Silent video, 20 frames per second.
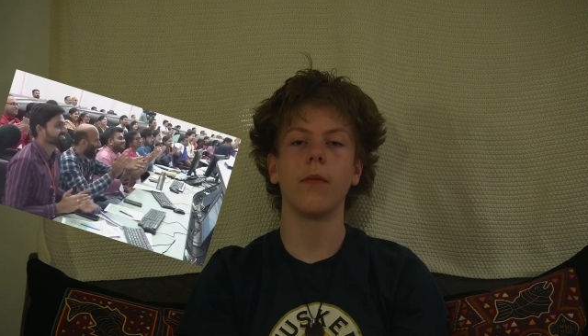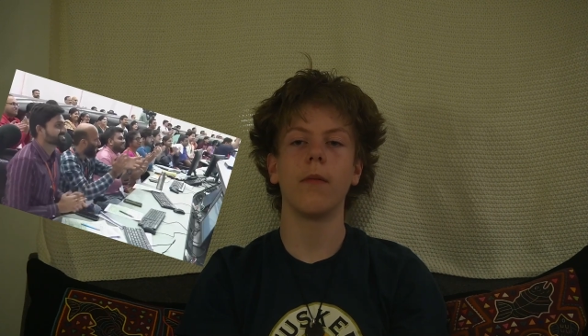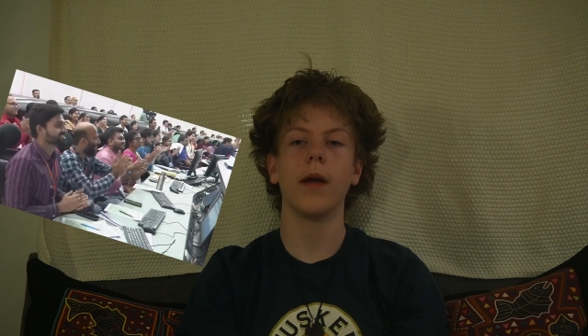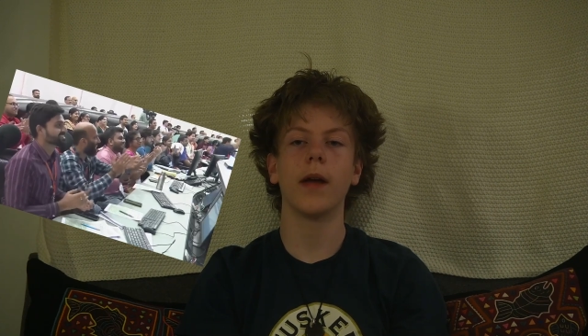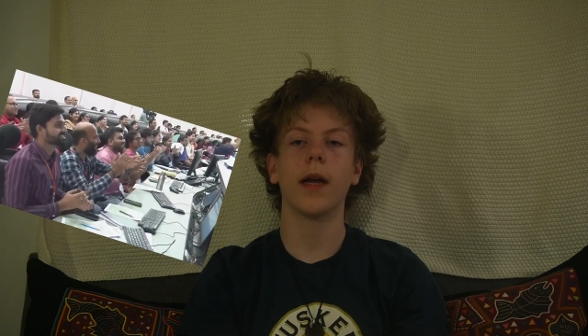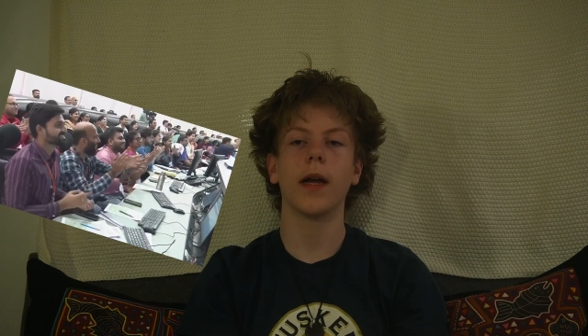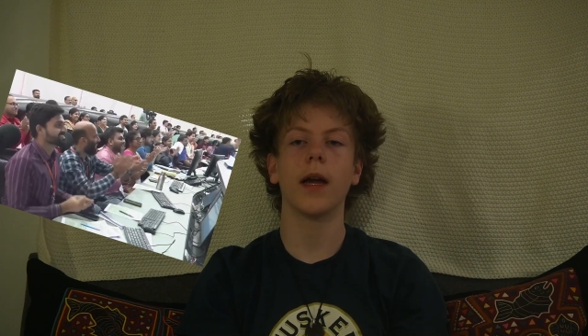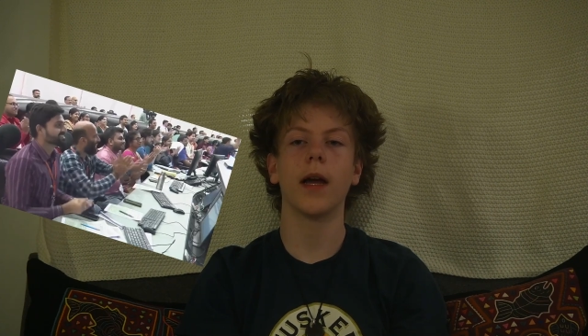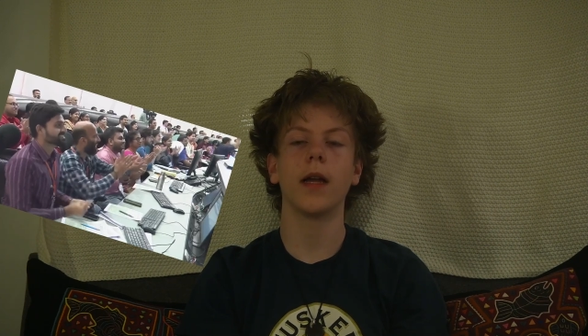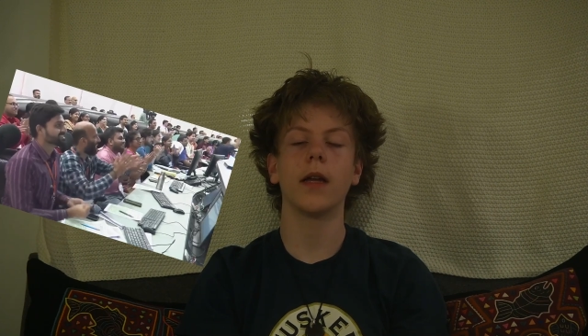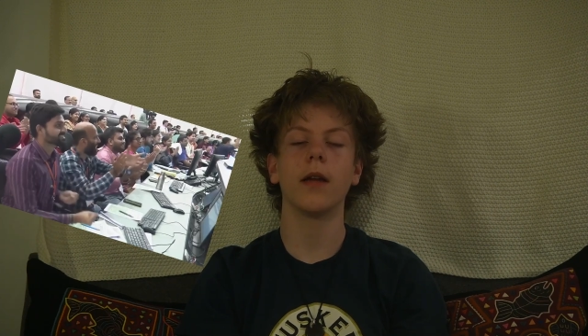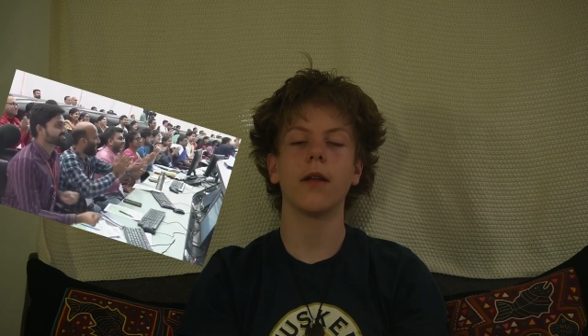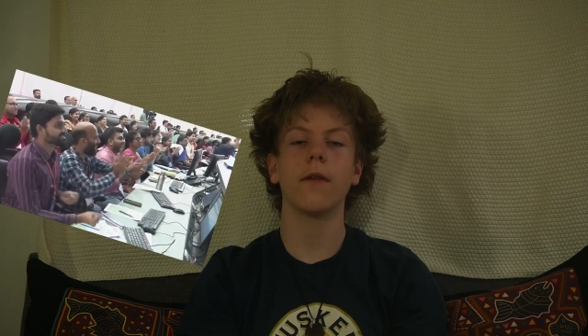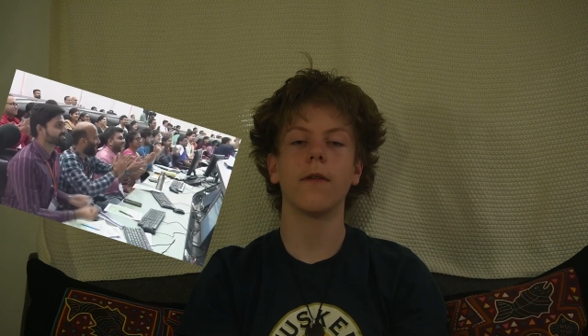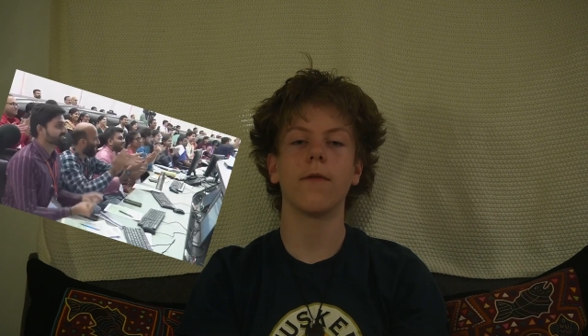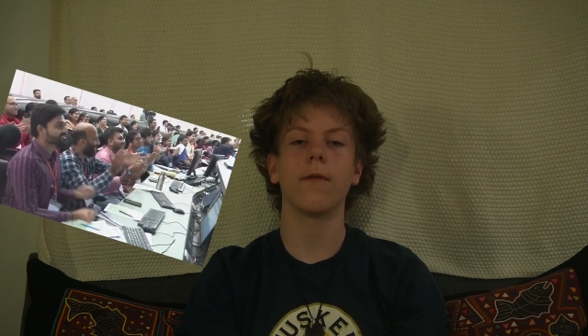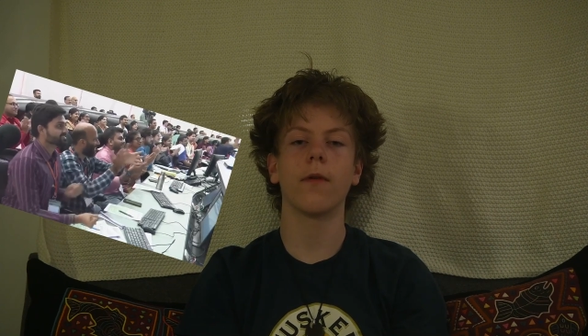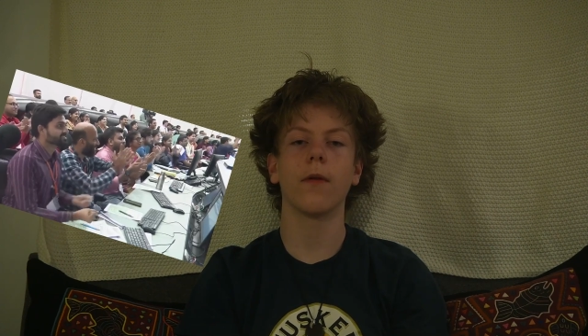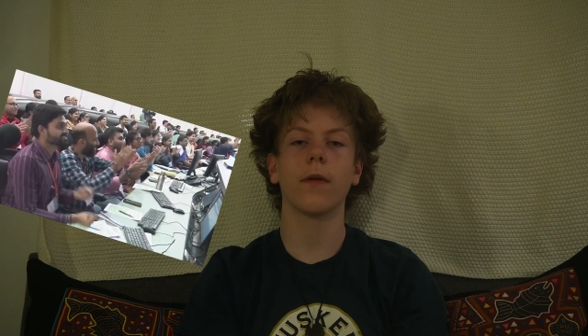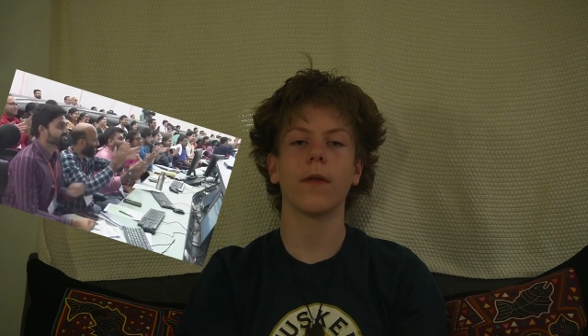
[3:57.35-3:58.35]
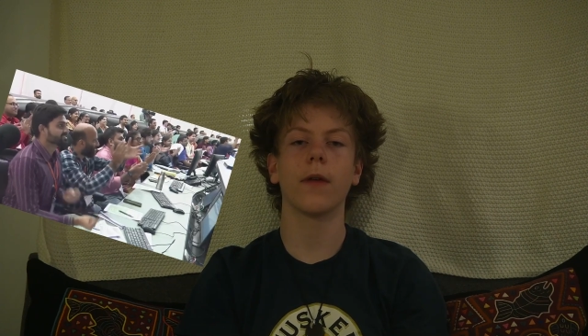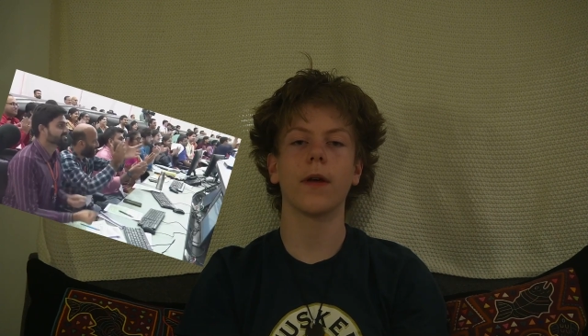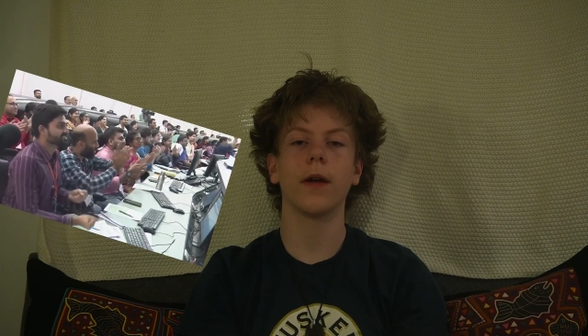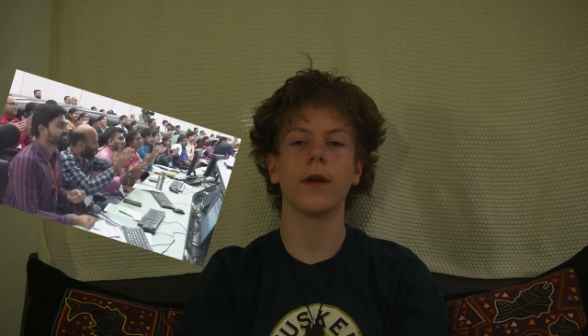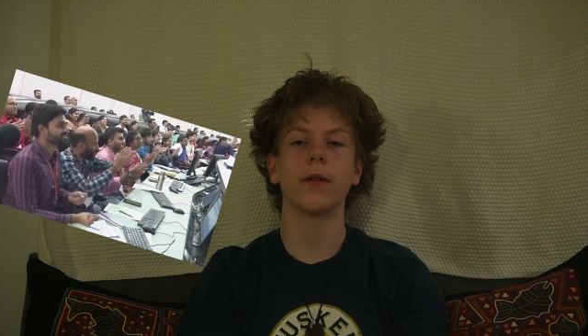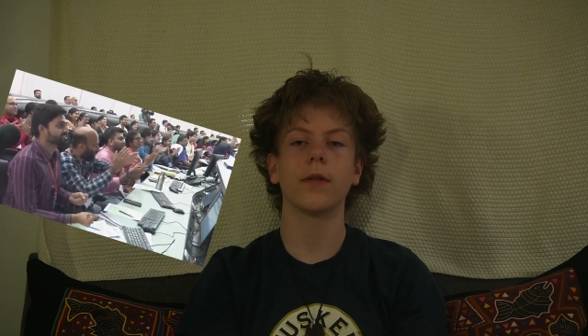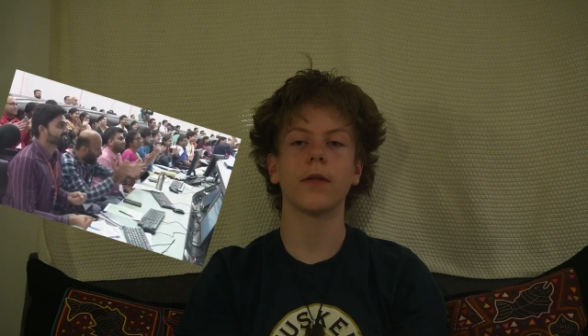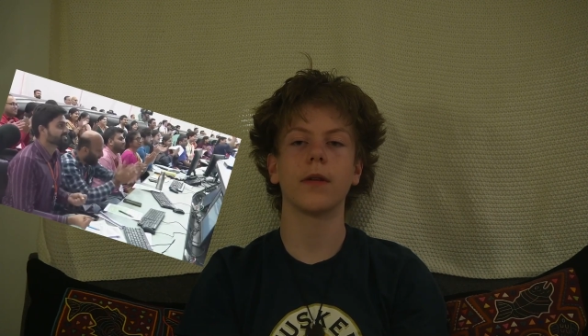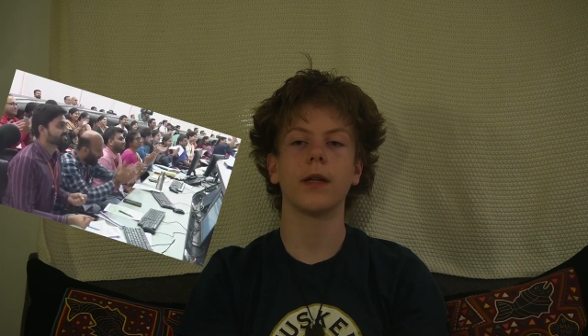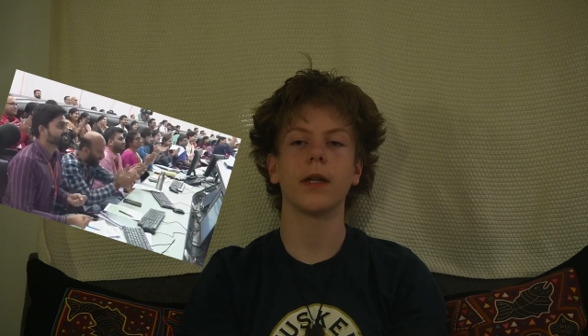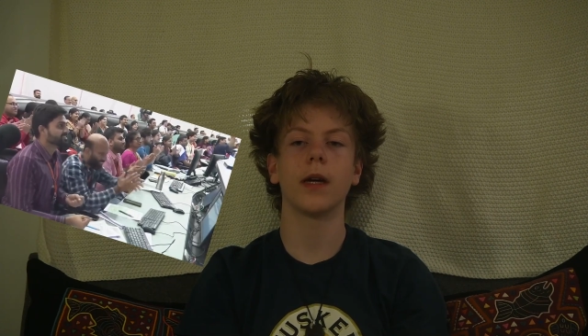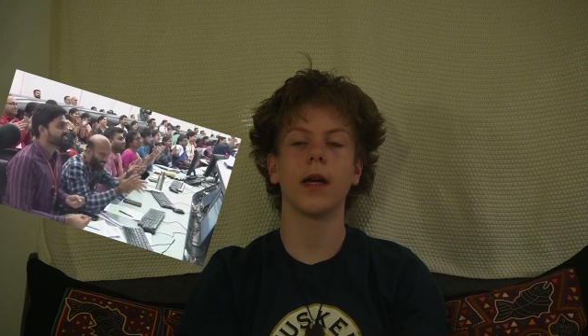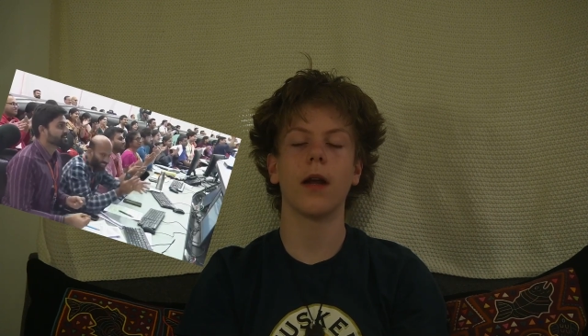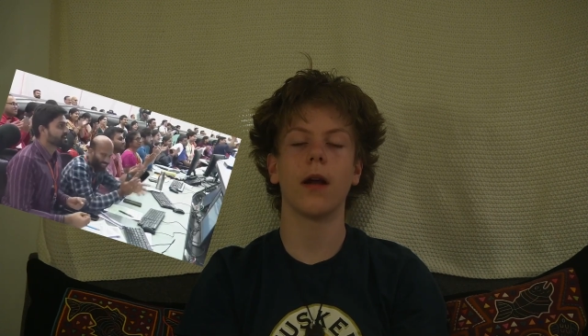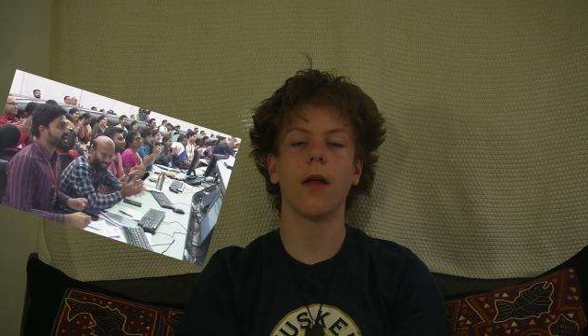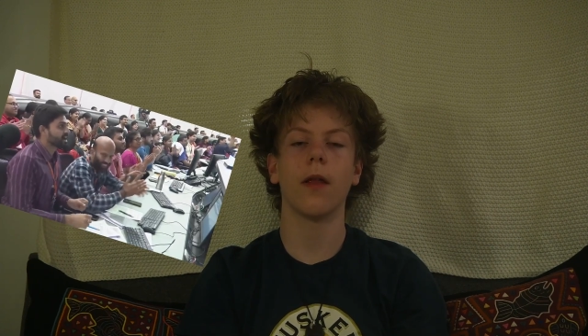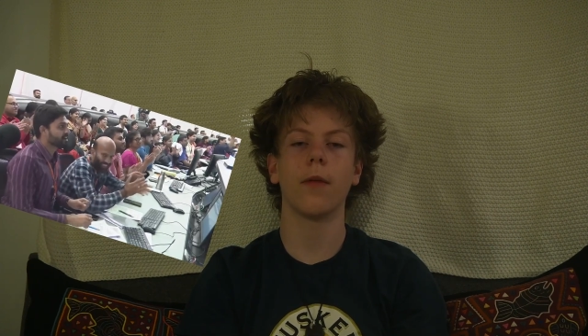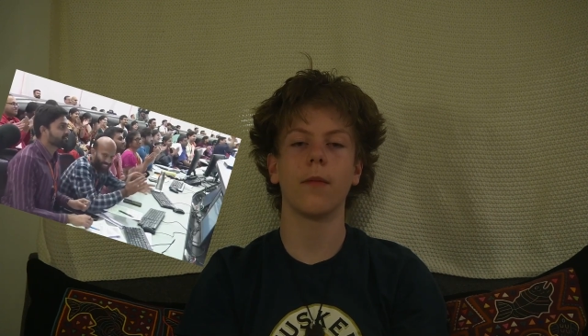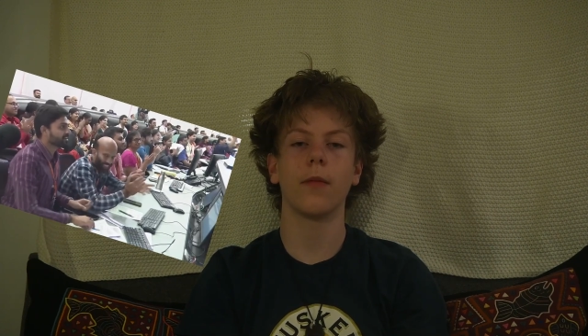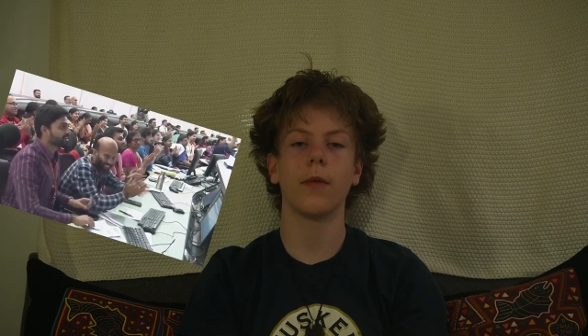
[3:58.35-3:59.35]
making India the 4th country to get on the